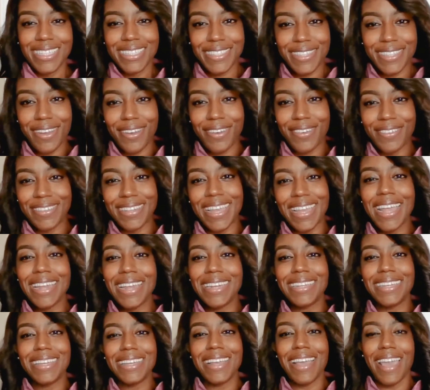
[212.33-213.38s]
So,
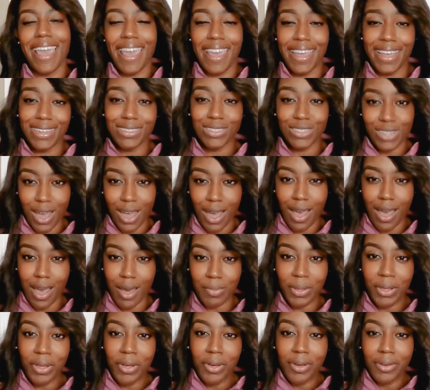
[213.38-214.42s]
landing a job.